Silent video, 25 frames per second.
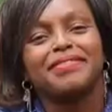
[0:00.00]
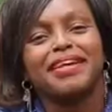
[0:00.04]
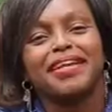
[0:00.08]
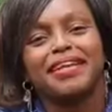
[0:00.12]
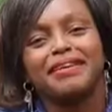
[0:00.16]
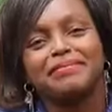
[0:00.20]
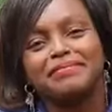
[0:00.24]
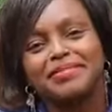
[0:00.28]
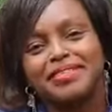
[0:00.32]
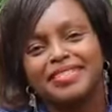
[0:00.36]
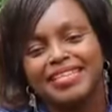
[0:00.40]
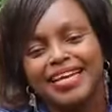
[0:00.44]
My
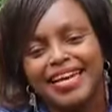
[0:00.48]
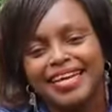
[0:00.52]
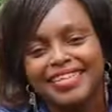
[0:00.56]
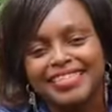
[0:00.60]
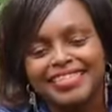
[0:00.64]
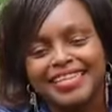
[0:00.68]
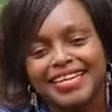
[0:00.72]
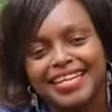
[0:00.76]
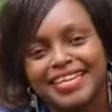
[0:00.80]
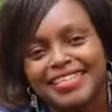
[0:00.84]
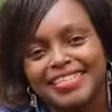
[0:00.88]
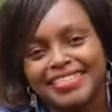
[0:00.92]
name is
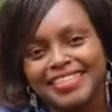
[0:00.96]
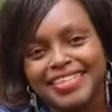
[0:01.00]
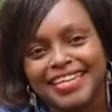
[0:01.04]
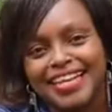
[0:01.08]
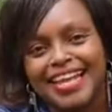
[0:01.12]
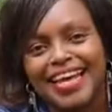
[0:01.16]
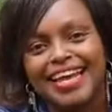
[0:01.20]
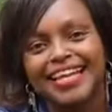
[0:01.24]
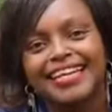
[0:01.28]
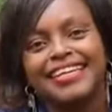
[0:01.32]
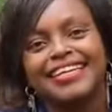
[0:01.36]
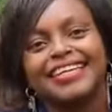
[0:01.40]
Angela
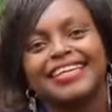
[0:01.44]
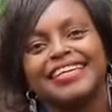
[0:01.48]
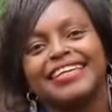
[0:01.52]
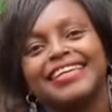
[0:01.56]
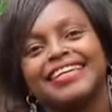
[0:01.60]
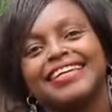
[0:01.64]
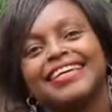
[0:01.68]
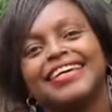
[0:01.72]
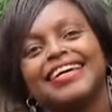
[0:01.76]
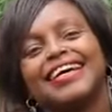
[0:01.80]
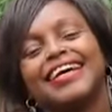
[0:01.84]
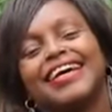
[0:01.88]

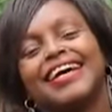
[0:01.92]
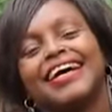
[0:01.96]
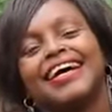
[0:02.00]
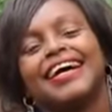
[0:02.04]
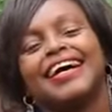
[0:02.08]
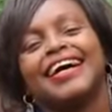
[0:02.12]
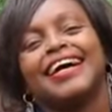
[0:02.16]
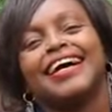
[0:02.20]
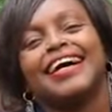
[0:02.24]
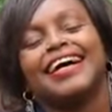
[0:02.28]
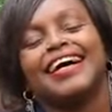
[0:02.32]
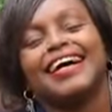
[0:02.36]
Nzilani.
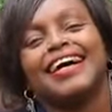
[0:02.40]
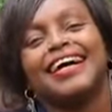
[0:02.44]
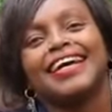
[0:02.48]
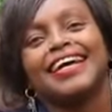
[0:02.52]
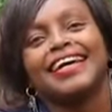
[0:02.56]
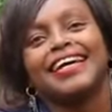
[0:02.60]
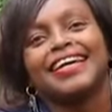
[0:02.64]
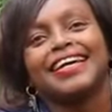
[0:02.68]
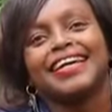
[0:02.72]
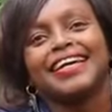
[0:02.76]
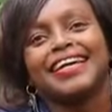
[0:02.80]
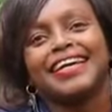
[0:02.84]

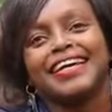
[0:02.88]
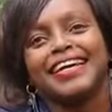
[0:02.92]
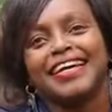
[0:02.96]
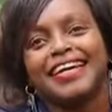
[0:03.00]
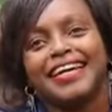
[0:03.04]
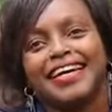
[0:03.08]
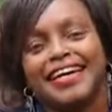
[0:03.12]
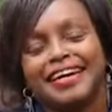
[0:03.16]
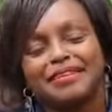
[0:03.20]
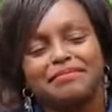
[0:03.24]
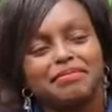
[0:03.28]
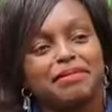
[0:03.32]

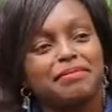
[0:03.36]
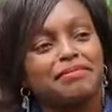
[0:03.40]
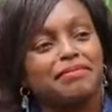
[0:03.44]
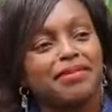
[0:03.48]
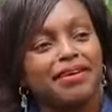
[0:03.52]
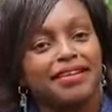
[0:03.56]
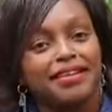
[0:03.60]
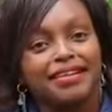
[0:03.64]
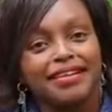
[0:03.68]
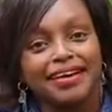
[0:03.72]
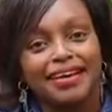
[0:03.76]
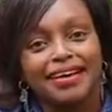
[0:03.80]
I am a
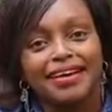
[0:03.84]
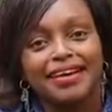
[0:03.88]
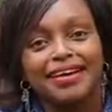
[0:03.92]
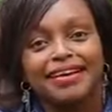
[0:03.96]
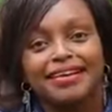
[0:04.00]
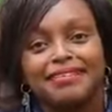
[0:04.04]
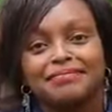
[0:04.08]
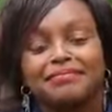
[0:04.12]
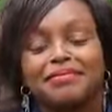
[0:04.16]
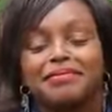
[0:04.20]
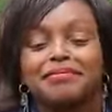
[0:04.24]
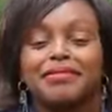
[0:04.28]
mother.
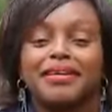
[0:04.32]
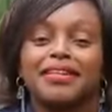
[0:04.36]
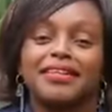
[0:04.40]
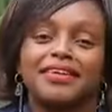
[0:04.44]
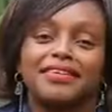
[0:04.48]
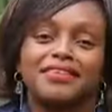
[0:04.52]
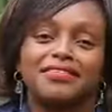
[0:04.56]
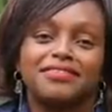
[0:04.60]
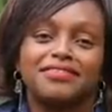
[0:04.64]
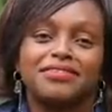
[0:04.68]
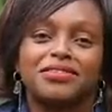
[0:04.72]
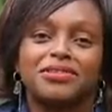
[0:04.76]
I'm a
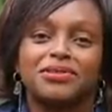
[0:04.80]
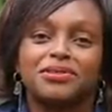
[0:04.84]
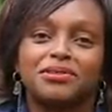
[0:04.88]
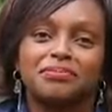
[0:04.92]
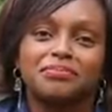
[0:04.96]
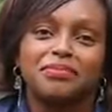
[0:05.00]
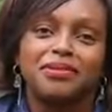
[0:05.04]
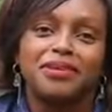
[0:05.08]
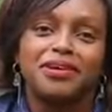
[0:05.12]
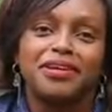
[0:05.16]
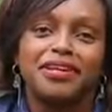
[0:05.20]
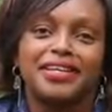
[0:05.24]
mother of
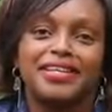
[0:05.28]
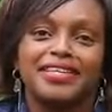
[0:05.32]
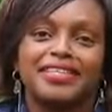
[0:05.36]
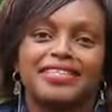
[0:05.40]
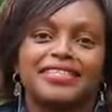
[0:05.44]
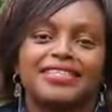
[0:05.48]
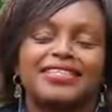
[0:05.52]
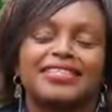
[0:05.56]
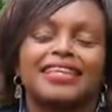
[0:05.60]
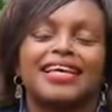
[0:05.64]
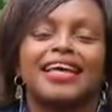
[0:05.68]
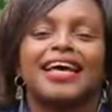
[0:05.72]
2
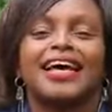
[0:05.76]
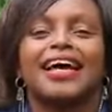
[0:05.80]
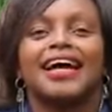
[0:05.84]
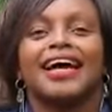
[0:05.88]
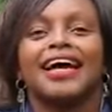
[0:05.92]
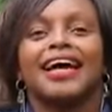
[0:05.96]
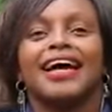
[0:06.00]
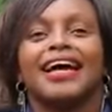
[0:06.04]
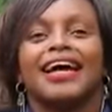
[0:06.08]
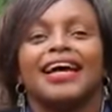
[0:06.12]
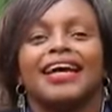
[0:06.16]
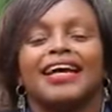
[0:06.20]
boys,
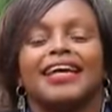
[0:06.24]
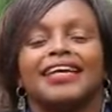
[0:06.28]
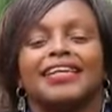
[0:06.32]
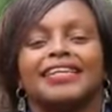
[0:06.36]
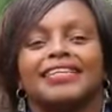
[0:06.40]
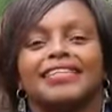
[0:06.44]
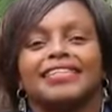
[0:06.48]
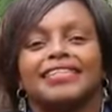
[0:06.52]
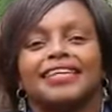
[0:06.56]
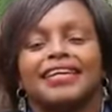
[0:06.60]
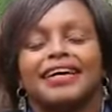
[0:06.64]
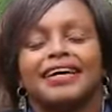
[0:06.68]

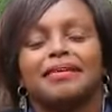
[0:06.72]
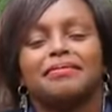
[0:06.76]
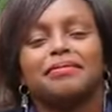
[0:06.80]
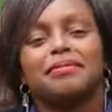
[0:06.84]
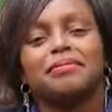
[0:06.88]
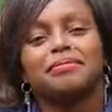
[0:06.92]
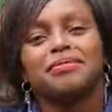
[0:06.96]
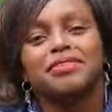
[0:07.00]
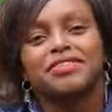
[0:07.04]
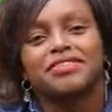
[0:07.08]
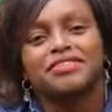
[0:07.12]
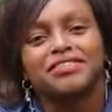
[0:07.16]
and I'm
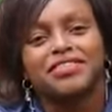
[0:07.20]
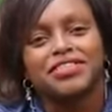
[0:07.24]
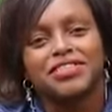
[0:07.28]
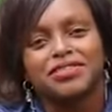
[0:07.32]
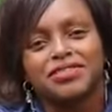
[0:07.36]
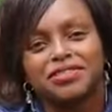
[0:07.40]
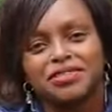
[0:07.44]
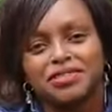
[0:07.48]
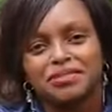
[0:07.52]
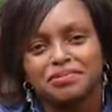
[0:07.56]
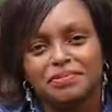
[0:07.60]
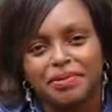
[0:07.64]
a
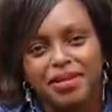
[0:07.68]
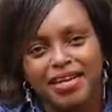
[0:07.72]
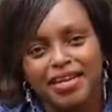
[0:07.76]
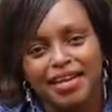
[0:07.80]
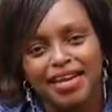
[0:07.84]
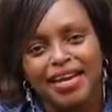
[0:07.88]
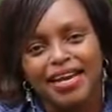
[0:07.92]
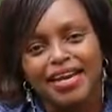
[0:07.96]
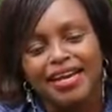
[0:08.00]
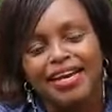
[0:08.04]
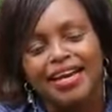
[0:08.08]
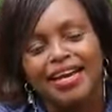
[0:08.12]
motivational
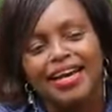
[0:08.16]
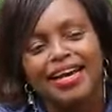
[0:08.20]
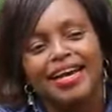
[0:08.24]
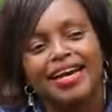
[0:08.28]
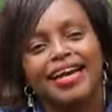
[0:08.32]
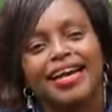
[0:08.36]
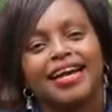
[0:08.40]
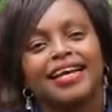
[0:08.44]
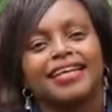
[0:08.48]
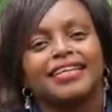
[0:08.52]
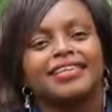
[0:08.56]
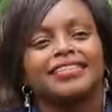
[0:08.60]
speaker
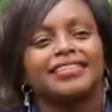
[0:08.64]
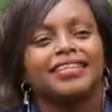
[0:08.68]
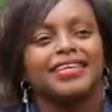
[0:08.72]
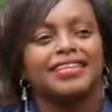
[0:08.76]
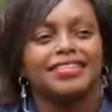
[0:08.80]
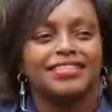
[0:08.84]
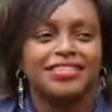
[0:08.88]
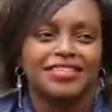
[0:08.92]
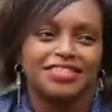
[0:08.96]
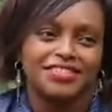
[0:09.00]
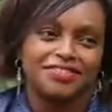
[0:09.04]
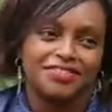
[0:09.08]
and
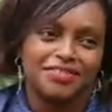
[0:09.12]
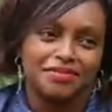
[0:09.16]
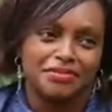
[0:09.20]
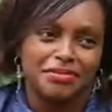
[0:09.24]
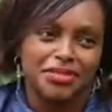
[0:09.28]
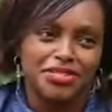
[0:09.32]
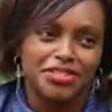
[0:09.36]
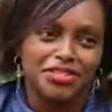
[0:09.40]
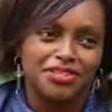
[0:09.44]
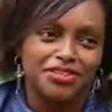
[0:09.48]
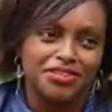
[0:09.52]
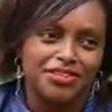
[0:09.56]
a
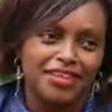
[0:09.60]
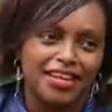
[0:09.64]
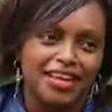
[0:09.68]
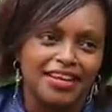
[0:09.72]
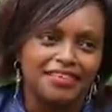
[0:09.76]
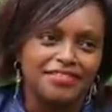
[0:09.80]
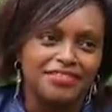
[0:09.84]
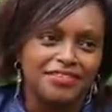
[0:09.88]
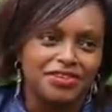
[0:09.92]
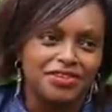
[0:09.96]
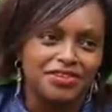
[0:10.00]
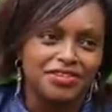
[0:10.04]
transformational
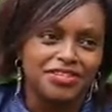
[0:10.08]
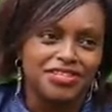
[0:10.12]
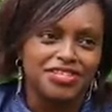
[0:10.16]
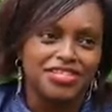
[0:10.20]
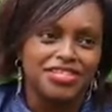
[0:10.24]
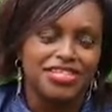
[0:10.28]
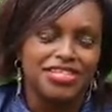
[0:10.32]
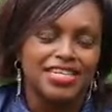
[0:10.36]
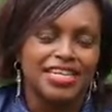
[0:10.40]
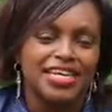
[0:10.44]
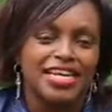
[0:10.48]
life coach.